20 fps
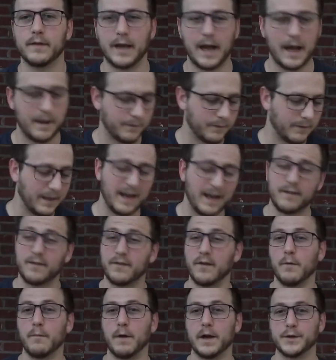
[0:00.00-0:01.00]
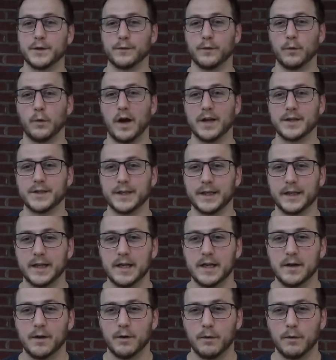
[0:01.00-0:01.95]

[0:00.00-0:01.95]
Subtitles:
Guys, thanks so much for watching.